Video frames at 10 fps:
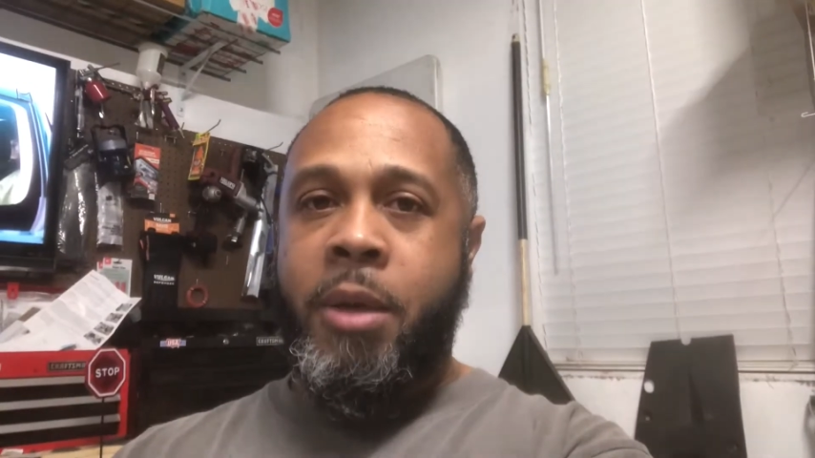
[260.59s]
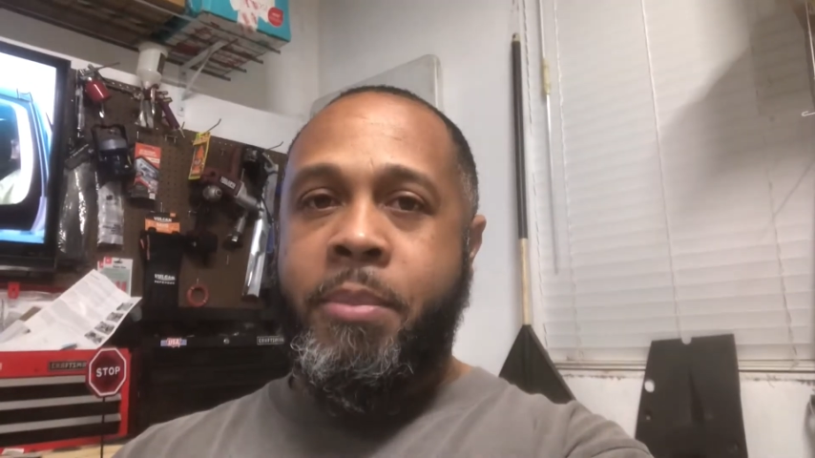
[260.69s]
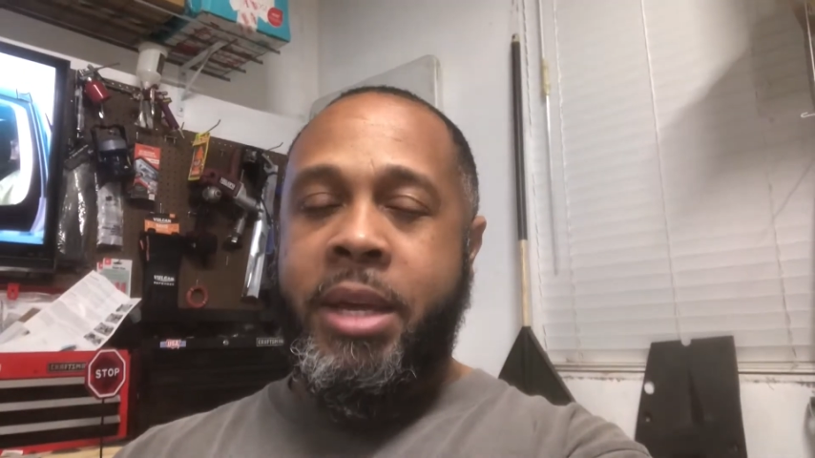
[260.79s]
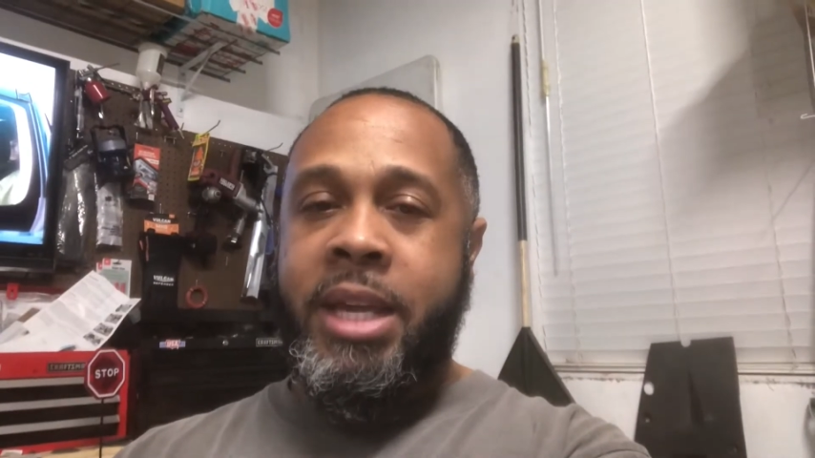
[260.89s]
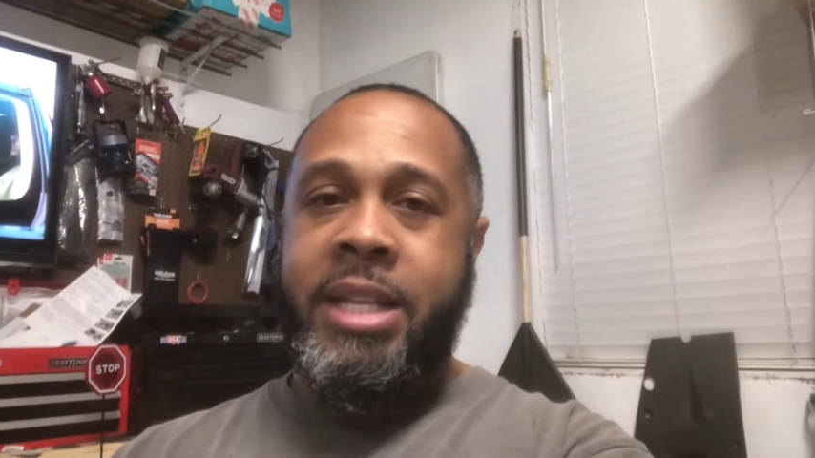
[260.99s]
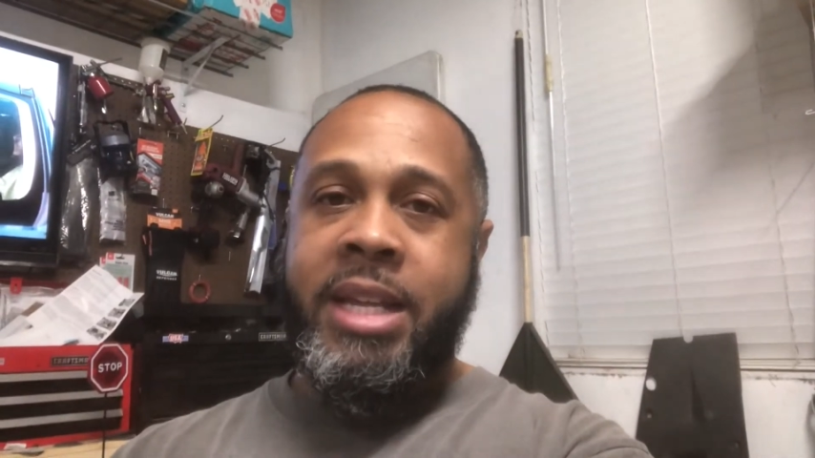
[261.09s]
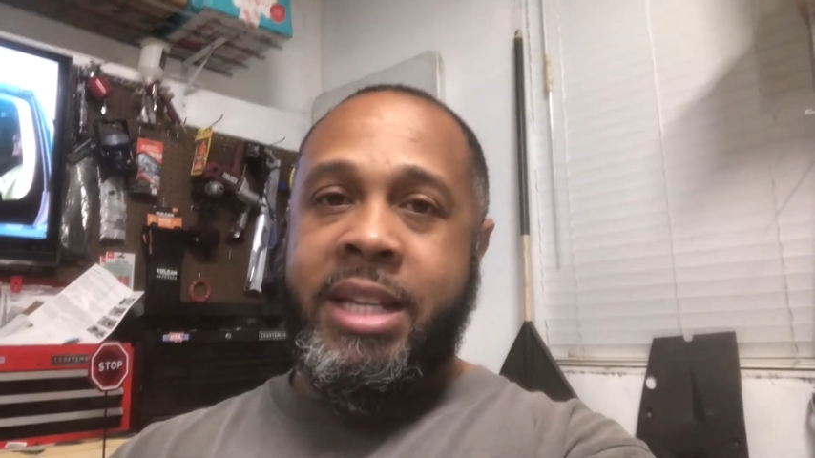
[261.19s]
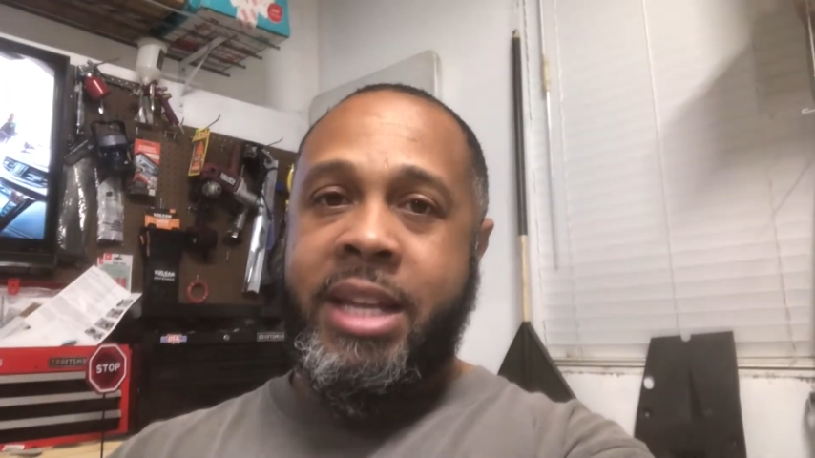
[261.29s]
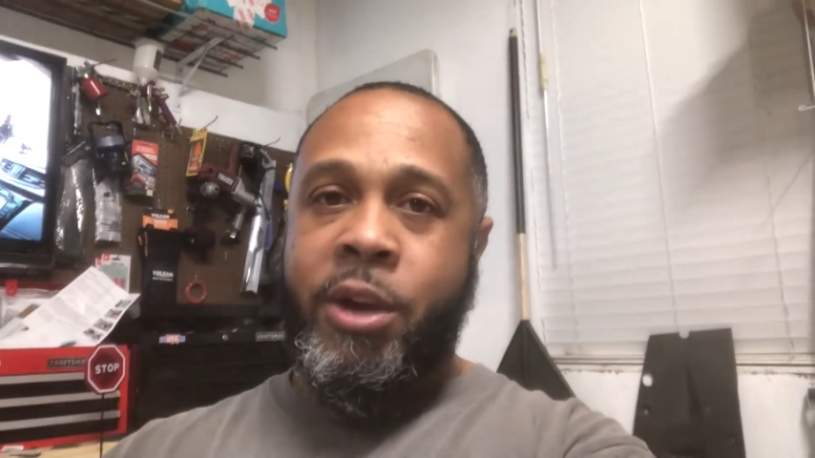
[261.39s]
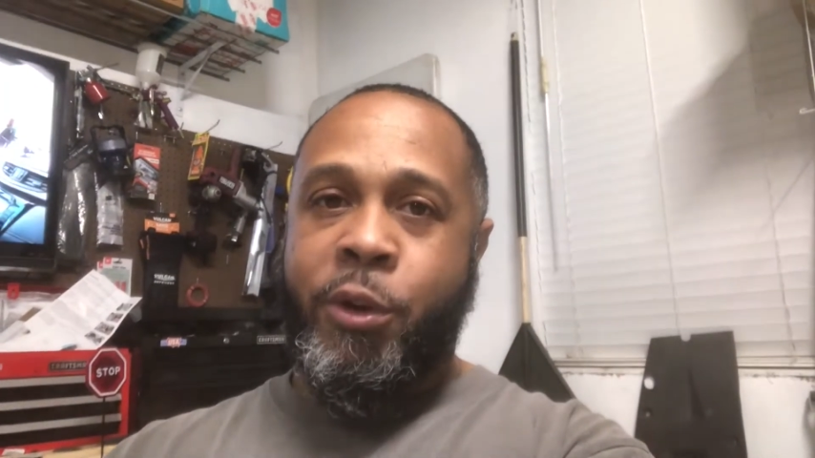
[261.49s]
he didn't
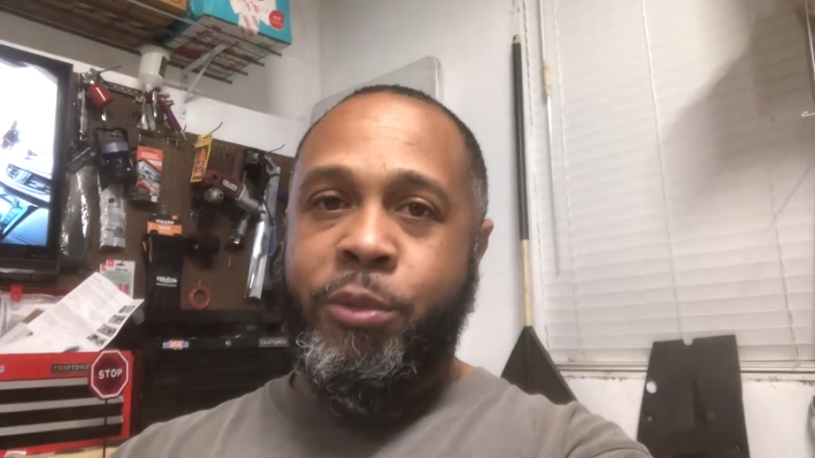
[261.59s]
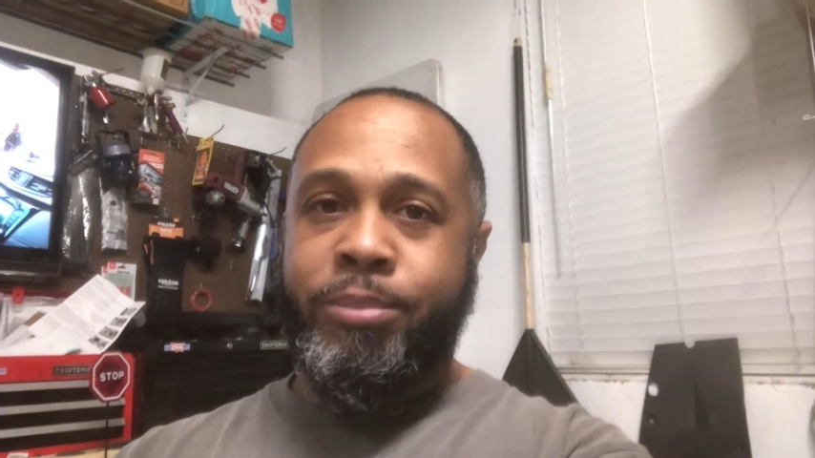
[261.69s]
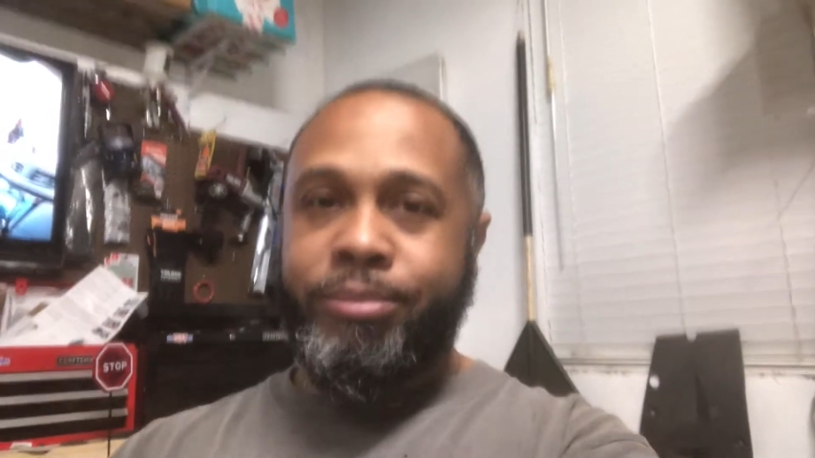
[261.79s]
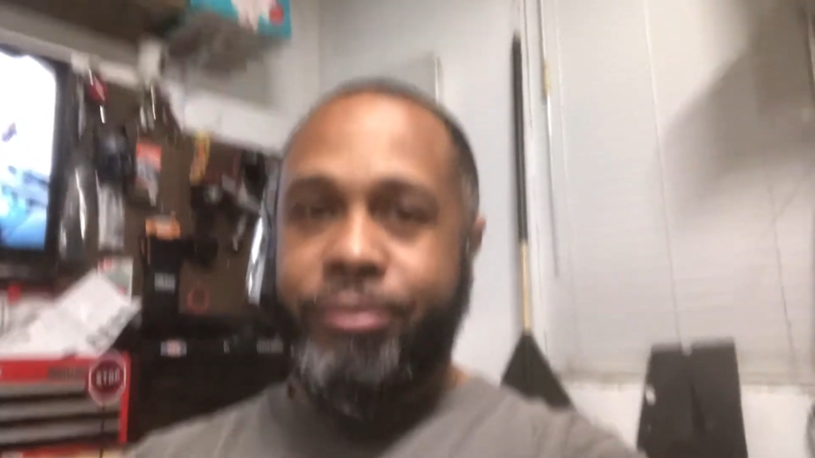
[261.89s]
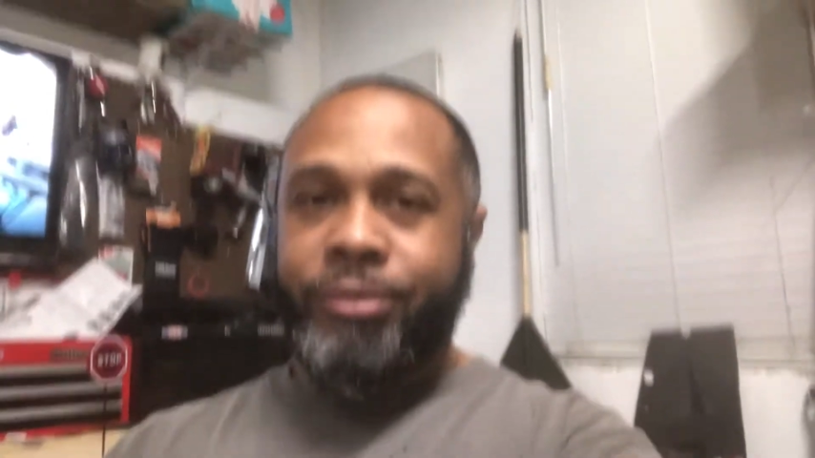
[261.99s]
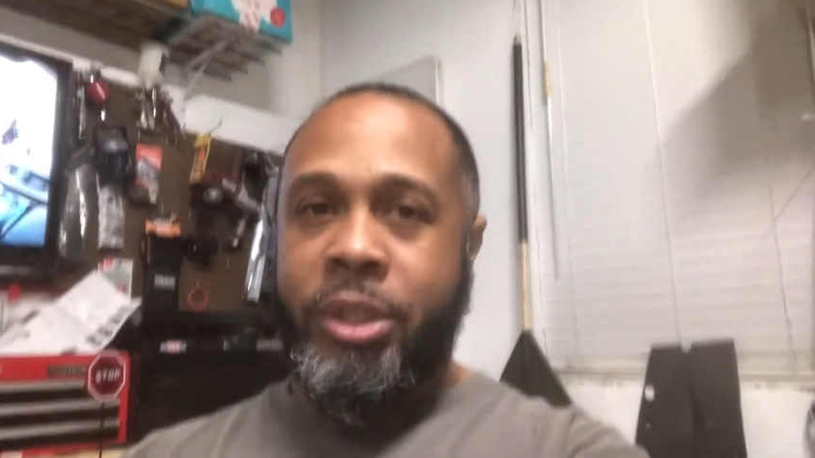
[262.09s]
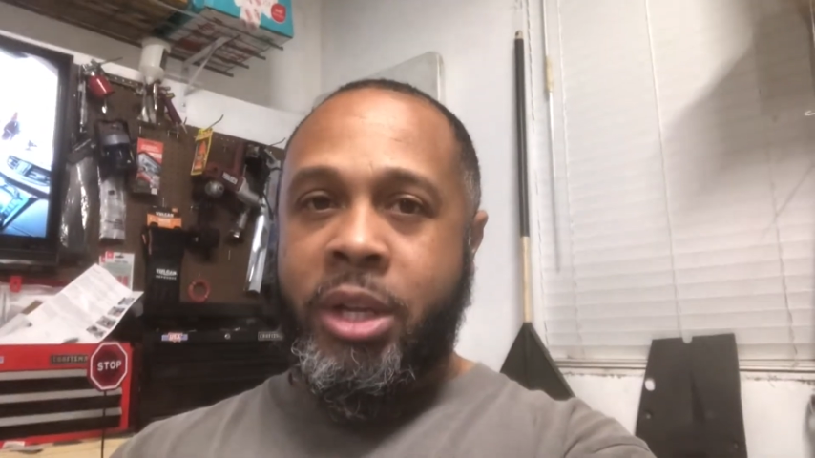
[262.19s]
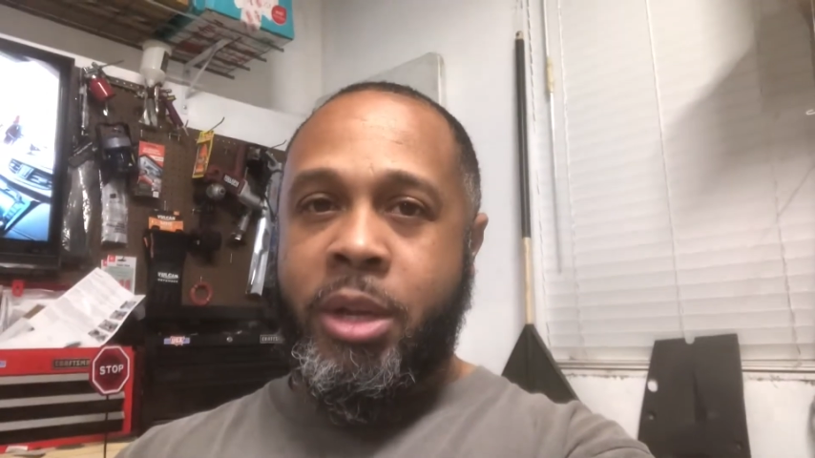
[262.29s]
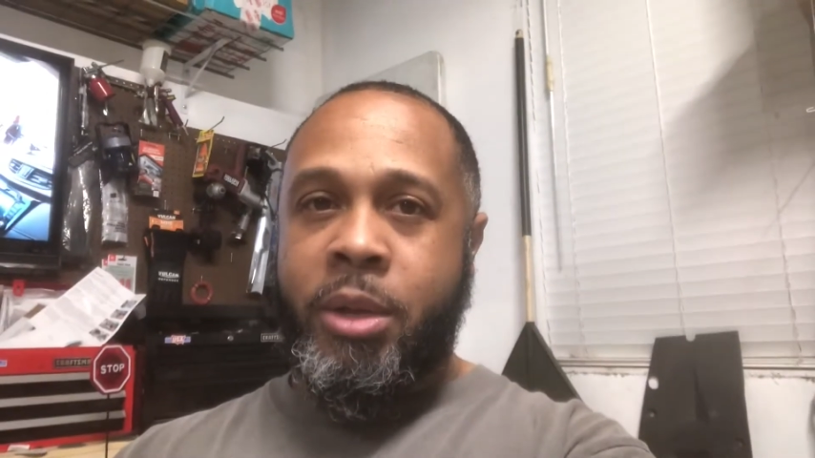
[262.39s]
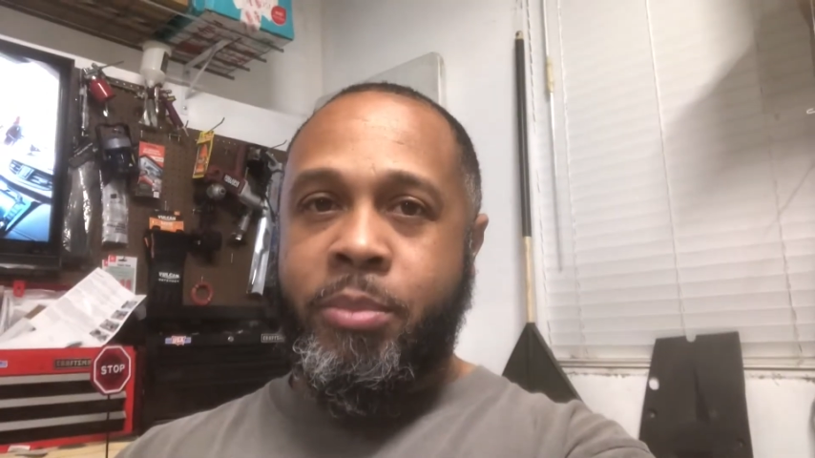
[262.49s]
get hurt.
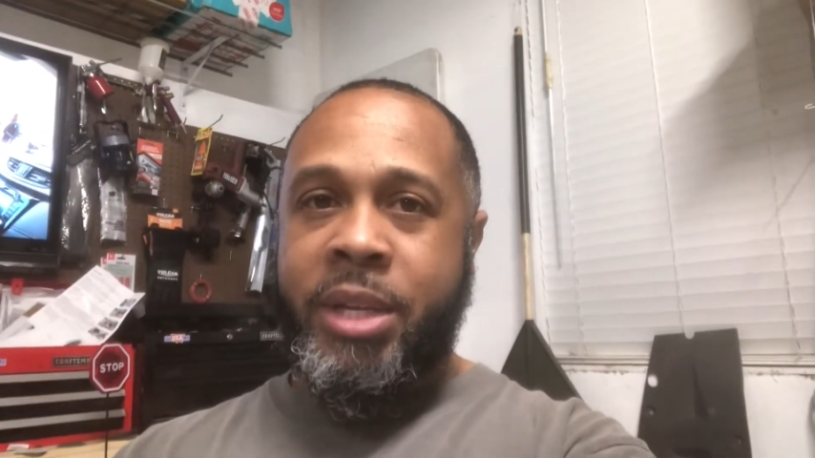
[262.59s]
He